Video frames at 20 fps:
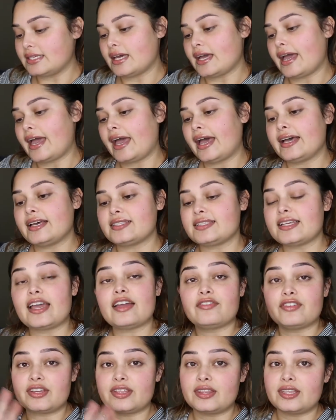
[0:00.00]
has
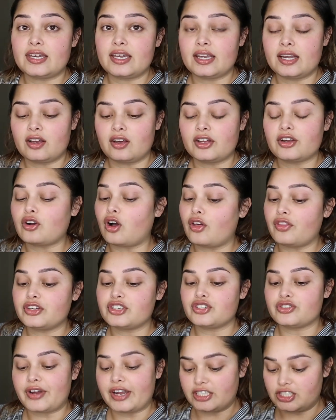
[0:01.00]
everything, like all the
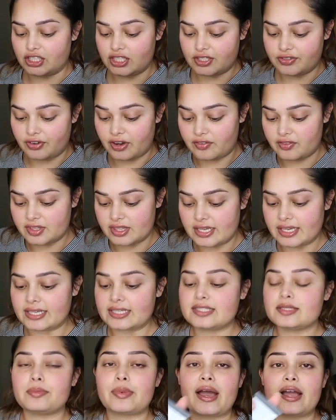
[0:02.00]
directions for everything,
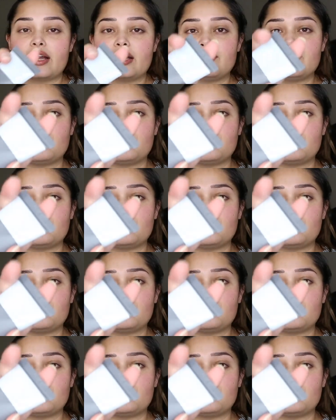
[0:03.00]
because the back